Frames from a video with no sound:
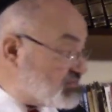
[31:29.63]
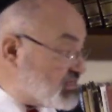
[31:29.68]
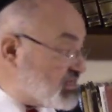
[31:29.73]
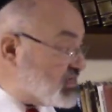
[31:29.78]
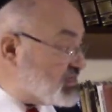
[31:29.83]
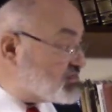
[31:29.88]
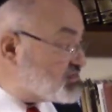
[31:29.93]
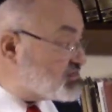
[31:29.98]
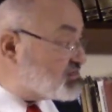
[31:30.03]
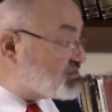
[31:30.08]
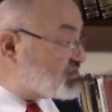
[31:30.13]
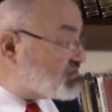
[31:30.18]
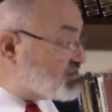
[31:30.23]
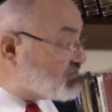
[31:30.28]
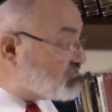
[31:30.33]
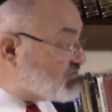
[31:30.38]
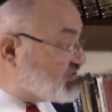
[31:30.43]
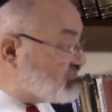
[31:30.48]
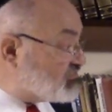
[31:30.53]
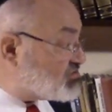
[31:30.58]
And the
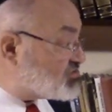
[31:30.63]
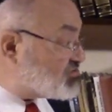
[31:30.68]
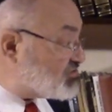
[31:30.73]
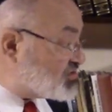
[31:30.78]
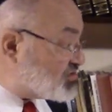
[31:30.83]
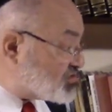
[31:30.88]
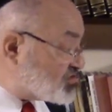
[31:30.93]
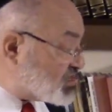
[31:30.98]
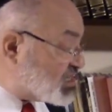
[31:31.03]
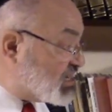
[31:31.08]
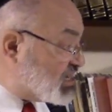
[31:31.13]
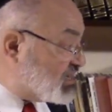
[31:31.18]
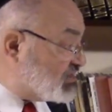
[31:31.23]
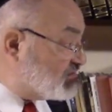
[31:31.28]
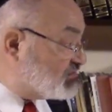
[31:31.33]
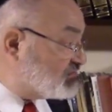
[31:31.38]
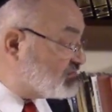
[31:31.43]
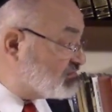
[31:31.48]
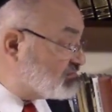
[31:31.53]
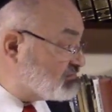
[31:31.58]
little rivers on the
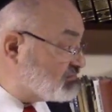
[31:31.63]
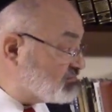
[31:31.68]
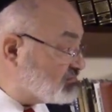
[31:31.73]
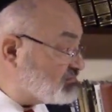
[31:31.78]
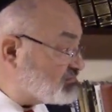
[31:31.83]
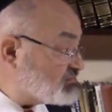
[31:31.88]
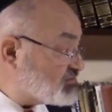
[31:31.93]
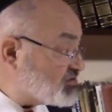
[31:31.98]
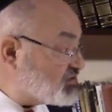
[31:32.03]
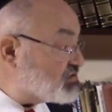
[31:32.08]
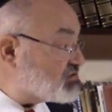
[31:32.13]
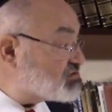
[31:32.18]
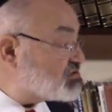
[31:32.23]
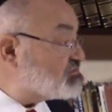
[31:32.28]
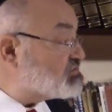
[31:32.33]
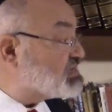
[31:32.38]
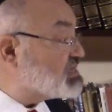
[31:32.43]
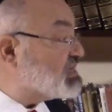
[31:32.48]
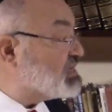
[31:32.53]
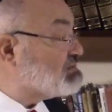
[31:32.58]
side also
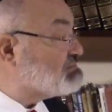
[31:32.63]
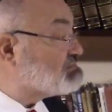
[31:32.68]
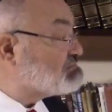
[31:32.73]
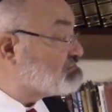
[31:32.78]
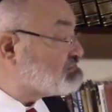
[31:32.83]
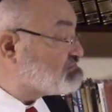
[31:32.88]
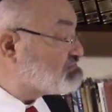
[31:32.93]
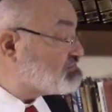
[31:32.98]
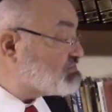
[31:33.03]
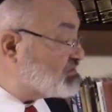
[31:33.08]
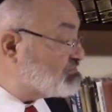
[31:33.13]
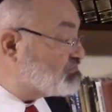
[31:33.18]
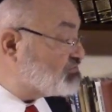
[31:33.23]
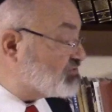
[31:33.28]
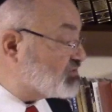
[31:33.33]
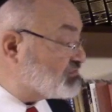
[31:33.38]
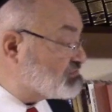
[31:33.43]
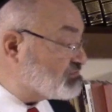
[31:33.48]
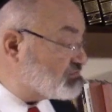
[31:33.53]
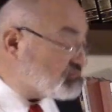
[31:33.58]
became
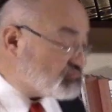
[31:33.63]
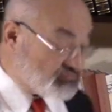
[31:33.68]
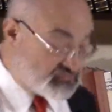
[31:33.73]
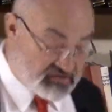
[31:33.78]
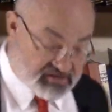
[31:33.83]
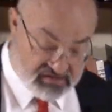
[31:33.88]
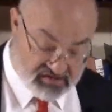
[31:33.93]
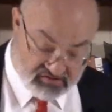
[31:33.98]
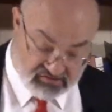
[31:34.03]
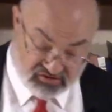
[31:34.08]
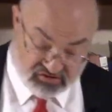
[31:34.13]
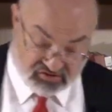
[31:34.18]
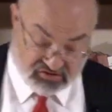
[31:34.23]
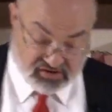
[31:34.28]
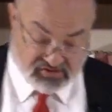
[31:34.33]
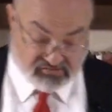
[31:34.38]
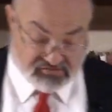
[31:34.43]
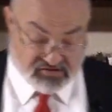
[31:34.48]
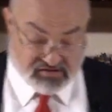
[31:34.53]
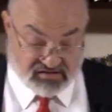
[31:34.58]
important places of Jewish
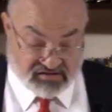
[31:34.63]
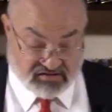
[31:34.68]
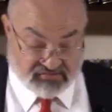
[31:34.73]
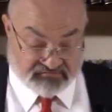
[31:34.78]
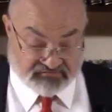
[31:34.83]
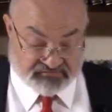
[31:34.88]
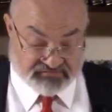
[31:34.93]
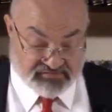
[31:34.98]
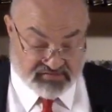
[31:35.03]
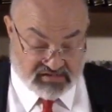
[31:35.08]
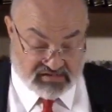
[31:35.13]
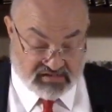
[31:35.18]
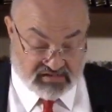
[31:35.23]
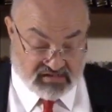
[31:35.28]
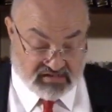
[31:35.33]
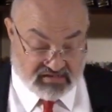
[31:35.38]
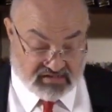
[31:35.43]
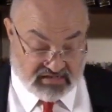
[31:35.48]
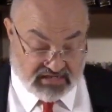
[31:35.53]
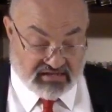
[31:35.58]
communities.
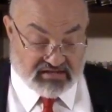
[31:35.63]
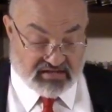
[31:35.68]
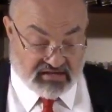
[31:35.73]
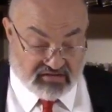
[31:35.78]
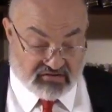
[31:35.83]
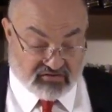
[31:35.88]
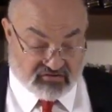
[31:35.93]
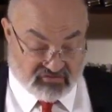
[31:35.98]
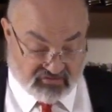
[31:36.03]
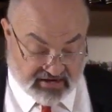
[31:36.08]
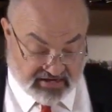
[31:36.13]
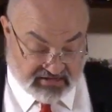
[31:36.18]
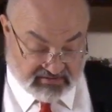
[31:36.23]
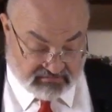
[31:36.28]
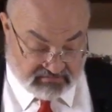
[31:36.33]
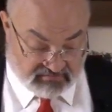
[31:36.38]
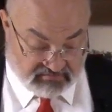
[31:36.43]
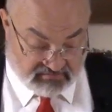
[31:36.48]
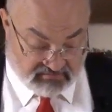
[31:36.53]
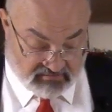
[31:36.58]
That's how you do trade.
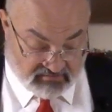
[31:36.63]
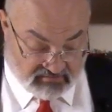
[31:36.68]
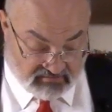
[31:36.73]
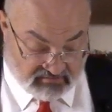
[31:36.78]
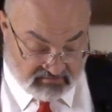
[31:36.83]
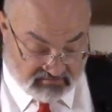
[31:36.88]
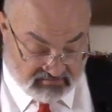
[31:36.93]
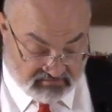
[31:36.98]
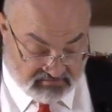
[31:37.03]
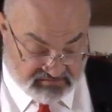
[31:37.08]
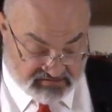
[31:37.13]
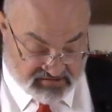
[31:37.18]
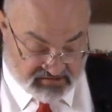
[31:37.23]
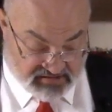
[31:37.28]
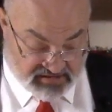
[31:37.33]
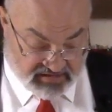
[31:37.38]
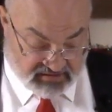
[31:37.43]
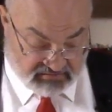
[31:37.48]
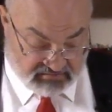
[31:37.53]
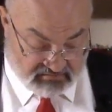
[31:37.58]

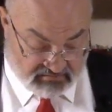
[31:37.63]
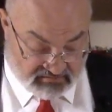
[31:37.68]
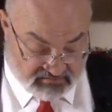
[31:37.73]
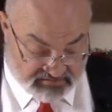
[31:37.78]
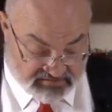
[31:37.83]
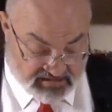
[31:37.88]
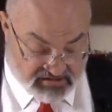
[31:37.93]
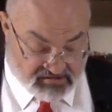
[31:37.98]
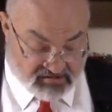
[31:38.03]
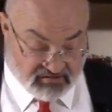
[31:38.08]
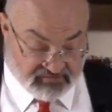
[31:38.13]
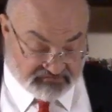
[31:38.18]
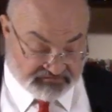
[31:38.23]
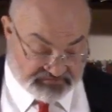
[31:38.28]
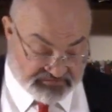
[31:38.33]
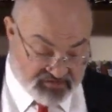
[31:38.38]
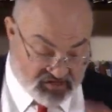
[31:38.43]
Okay? That's all.